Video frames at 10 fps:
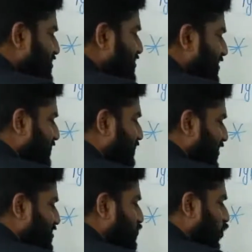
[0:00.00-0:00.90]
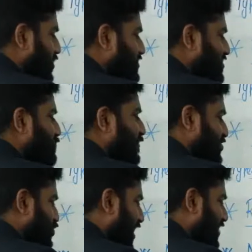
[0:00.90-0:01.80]
is the difference? What is the
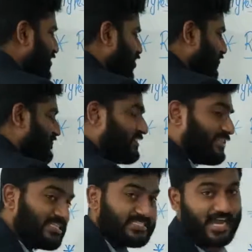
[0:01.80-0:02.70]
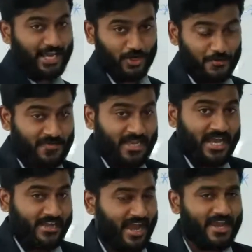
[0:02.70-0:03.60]
speciality of this nylon?
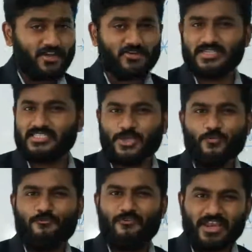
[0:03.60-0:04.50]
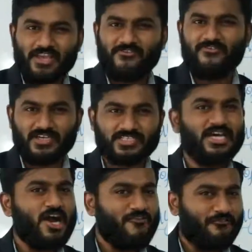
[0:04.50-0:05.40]
Nylon is the very first
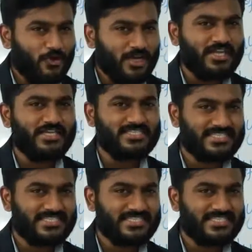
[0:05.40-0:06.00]
fully